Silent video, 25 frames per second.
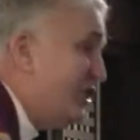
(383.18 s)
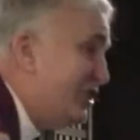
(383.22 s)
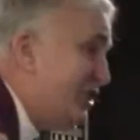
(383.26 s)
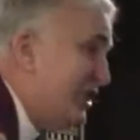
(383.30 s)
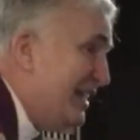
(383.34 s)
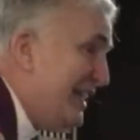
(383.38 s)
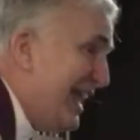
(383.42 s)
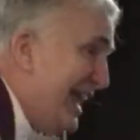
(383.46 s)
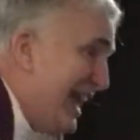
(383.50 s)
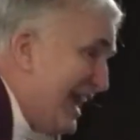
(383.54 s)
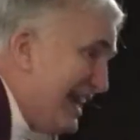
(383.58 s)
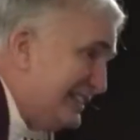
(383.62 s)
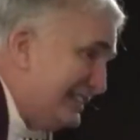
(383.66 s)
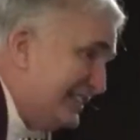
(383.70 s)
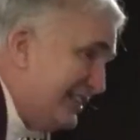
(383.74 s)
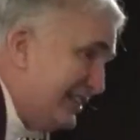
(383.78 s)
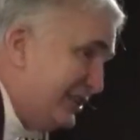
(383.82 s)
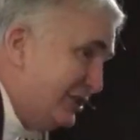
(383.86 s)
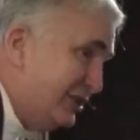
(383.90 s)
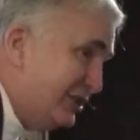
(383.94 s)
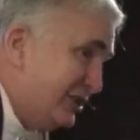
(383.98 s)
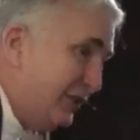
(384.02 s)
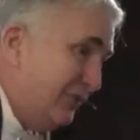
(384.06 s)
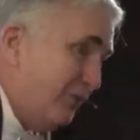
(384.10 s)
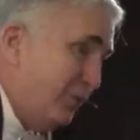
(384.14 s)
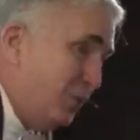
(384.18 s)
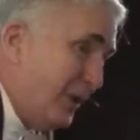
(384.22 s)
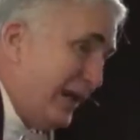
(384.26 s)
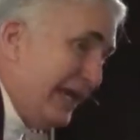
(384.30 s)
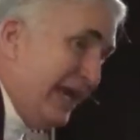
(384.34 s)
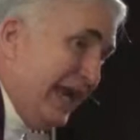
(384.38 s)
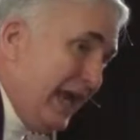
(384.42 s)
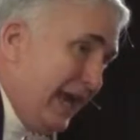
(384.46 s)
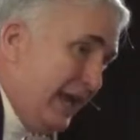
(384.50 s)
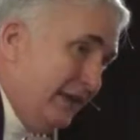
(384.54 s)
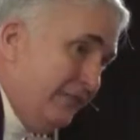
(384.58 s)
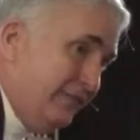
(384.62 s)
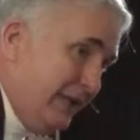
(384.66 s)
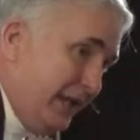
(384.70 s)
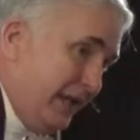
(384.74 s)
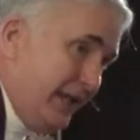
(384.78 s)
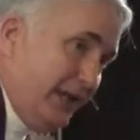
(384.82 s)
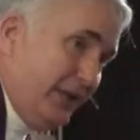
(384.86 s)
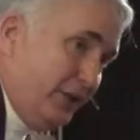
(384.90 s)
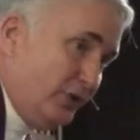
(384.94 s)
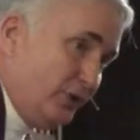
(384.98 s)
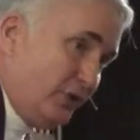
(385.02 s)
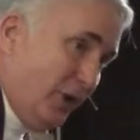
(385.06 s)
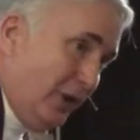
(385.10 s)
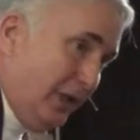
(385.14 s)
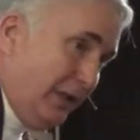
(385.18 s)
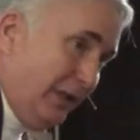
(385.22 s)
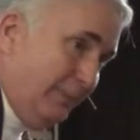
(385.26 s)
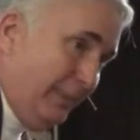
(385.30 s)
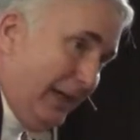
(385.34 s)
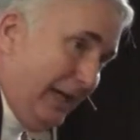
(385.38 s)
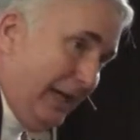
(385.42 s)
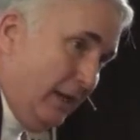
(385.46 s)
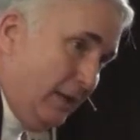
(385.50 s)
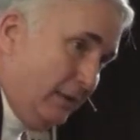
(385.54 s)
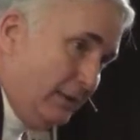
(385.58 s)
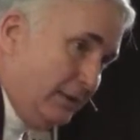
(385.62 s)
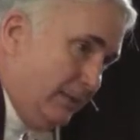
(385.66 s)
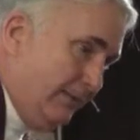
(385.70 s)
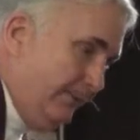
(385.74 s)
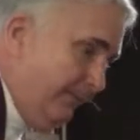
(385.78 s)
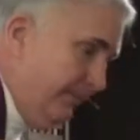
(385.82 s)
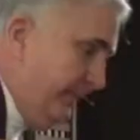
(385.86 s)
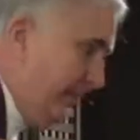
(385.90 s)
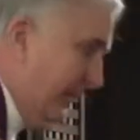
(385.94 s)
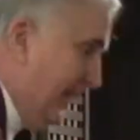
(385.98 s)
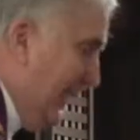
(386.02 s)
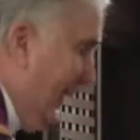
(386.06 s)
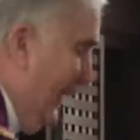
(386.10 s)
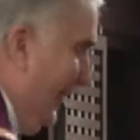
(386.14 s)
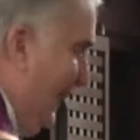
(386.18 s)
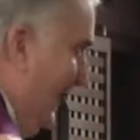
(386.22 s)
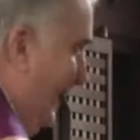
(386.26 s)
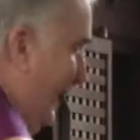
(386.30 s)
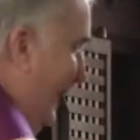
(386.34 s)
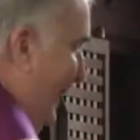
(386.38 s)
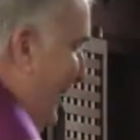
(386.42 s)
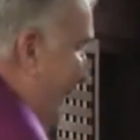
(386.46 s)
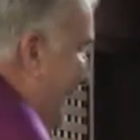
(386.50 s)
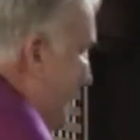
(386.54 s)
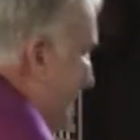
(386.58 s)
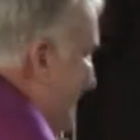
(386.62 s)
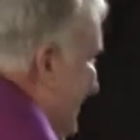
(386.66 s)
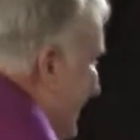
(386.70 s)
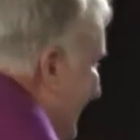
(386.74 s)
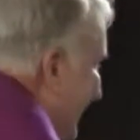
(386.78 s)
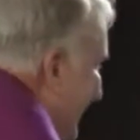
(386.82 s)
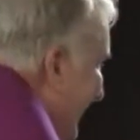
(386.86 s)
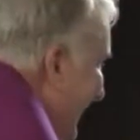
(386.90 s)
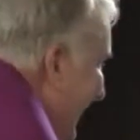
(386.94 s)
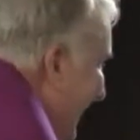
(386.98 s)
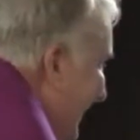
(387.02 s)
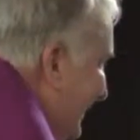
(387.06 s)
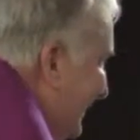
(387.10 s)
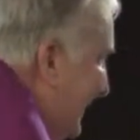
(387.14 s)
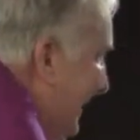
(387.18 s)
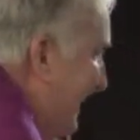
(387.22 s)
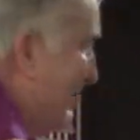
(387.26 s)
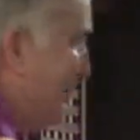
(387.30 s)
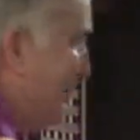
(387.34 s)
is the essence of what Advent is all about, is to get